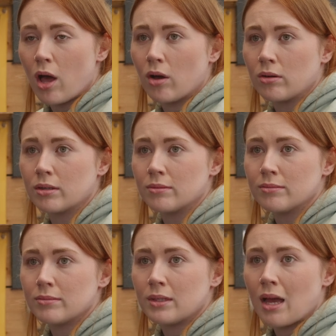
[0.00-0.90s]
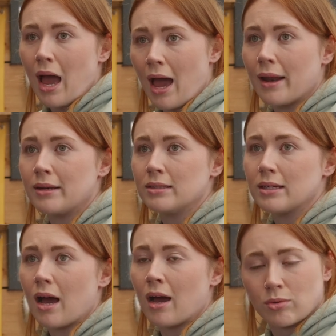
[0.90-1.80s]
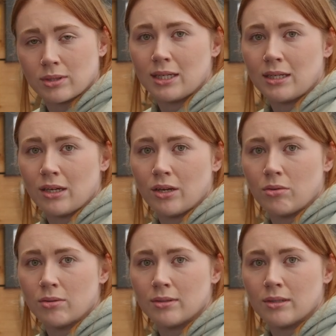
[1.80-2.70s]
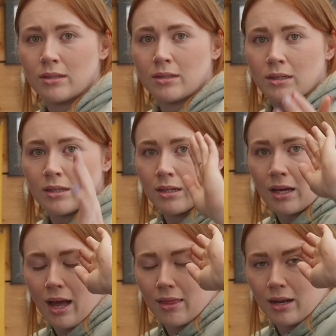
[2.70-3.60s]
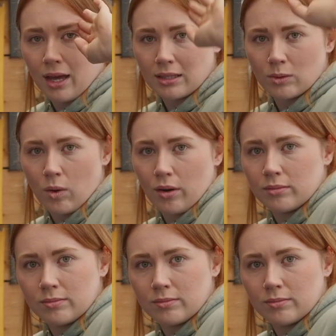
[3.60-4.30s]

along, and I will see you at the next one.